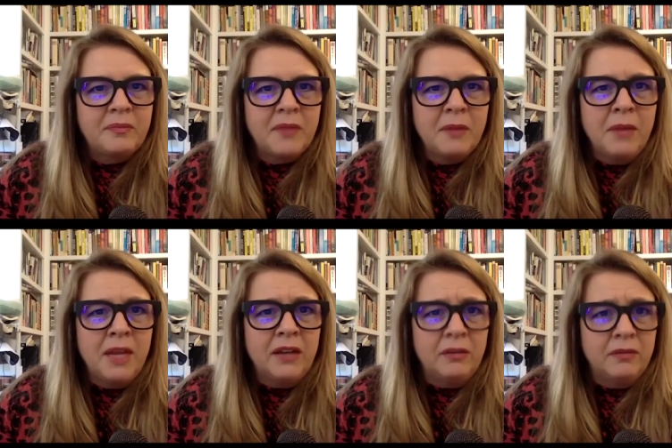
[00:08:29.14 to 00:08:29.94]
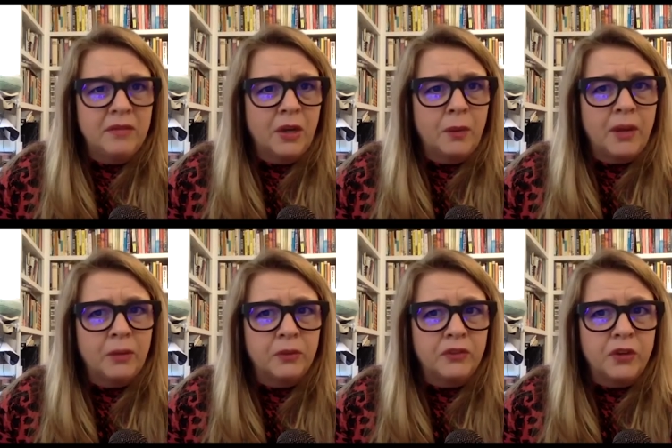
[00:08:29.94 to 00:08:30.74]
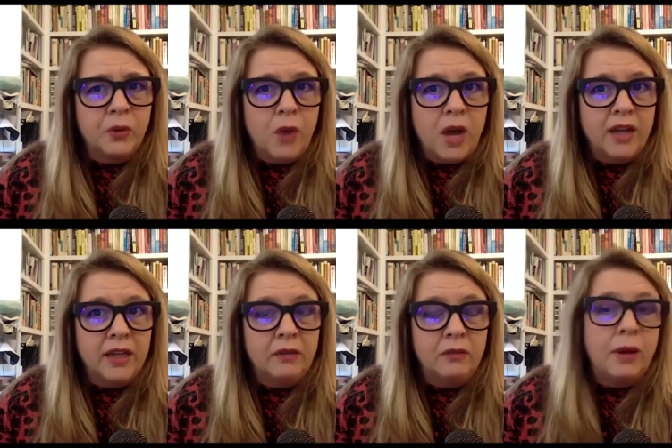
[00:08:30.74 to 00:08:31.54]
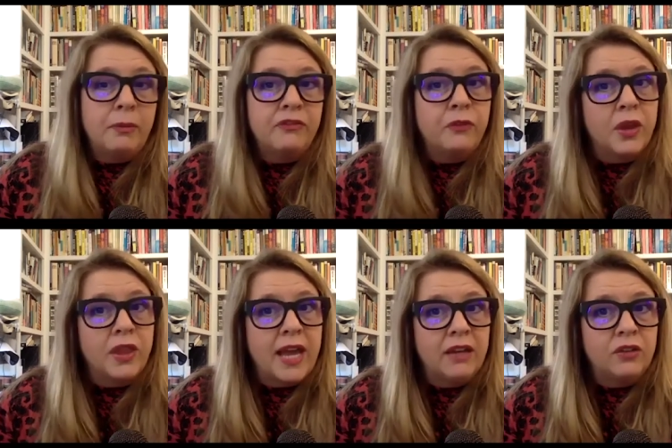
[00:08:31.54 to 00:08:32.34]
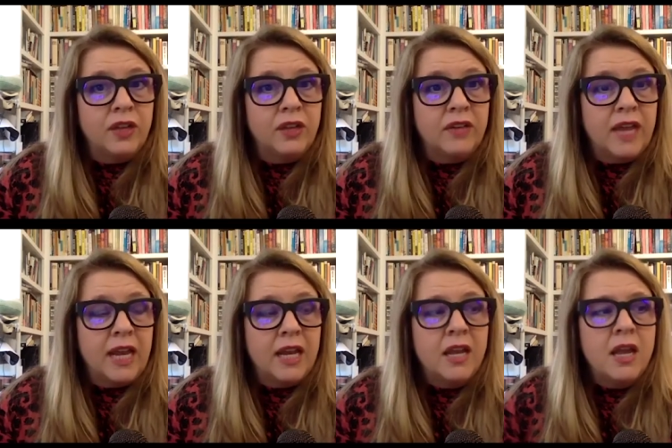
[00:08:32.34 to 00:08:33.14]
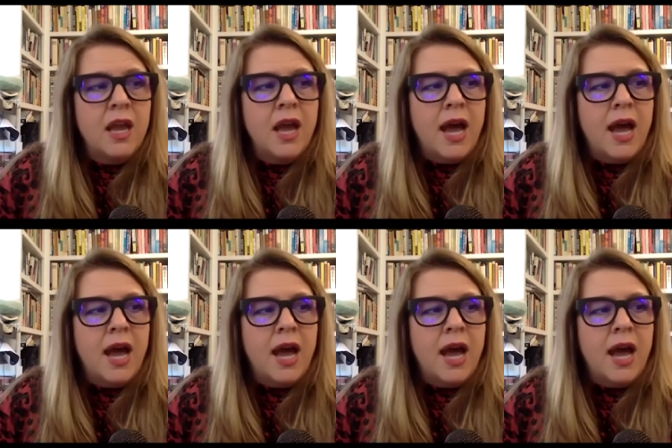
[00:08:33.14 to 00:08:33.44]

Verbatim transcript: made it you know impossible for you to walk in right before that in 2008 right.